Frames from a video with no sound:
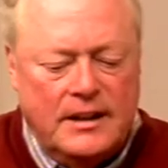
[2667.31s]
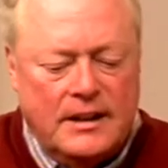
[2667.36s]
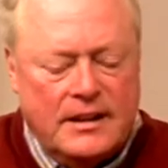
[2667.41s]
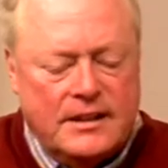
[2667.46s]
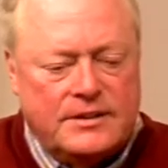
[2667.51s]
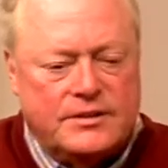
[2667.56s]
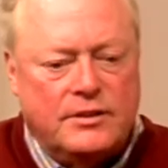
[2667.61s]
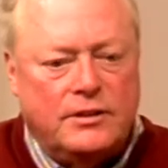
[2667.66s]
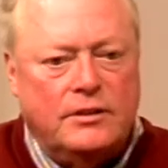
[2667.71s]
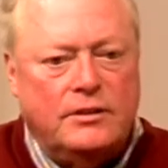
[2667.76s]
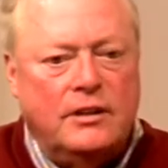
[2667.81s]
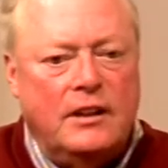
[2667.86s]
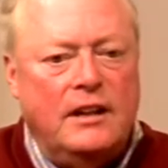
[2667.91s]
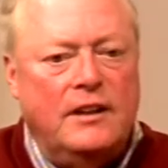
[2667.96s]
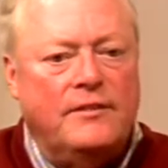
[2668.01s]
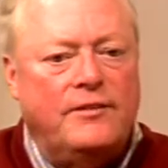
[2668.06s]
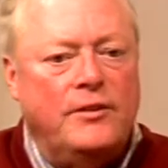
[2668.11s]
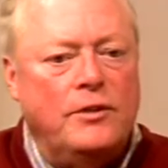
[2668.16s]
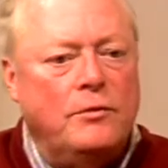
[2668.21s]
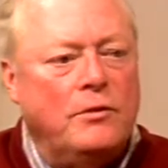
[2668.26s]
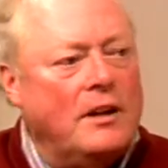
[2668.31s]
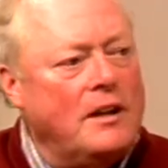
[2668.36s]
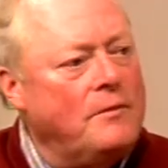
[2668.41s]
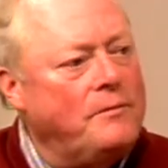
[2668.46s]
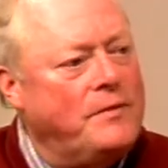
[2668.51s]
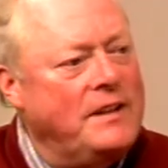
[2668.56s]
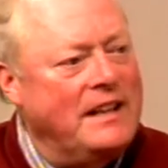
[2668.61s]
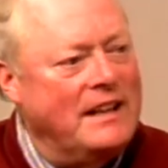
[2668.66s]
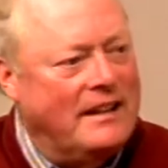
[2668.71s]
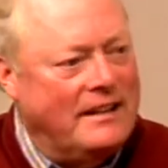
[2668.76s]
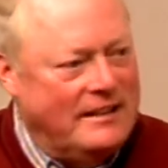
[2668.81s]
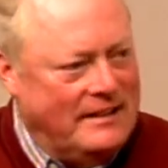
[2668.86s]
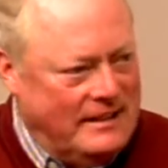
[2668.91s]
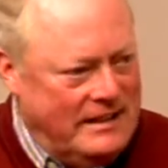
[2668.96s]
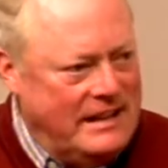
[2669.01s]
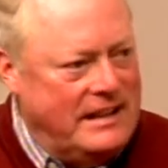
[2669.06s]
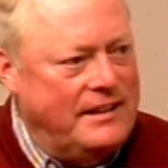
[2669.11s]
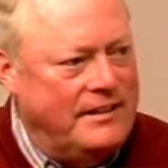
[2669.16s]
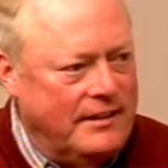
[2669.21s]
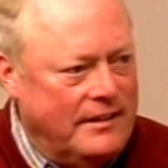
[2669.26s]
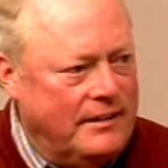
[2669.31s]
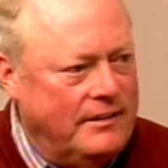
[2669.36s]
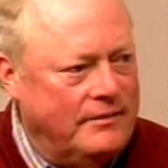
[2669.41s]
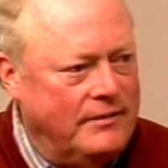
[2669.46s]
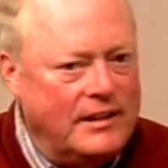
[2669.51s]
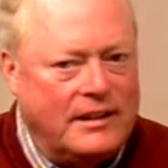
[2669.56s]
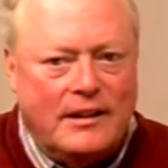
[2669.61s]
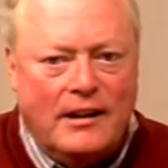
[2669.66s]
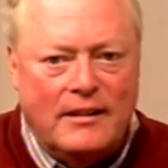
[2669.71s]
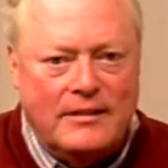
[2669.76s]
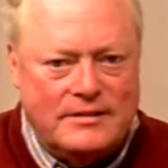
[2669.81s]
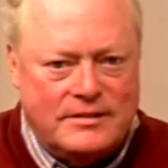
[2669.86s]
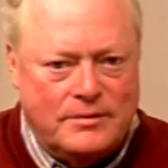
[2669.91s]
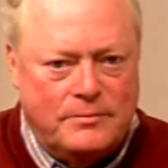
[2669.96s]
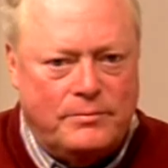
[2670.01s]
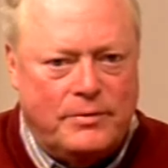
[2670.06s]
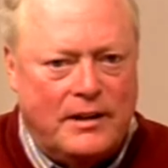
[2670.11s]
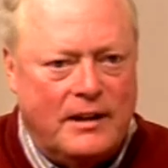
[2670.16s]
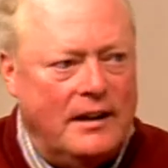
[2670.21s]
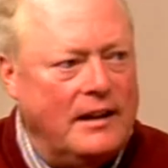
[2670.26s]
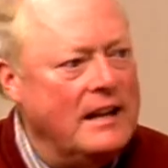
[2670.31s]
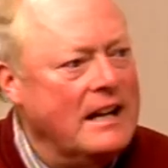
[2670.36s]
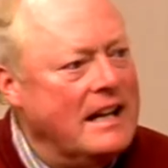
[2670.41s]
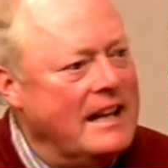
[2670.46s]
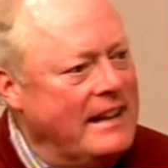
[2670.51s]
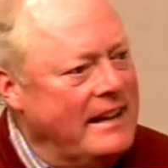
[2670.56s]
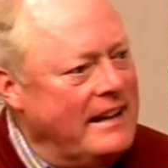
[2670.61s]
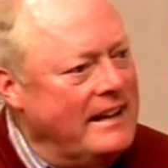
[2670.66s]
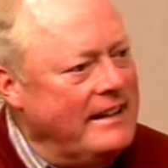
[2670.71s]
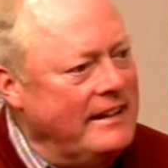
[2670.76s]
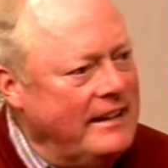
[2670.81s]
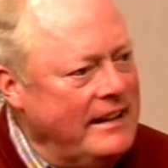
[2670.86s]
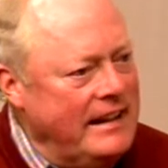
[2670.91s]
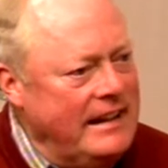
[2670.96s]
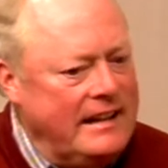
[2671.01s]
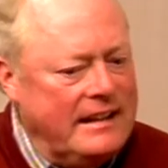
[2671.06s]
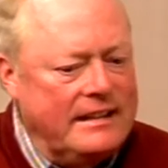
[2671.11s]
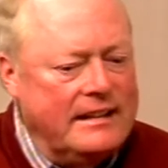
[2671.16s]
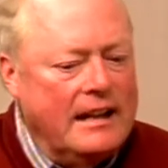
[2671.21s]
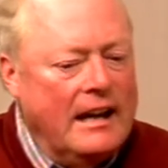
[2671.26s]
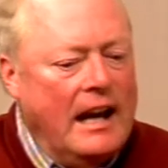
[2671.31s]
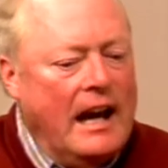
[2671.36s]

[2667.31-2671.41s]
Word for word: So if you want to be a leader, regardless of party, then lead.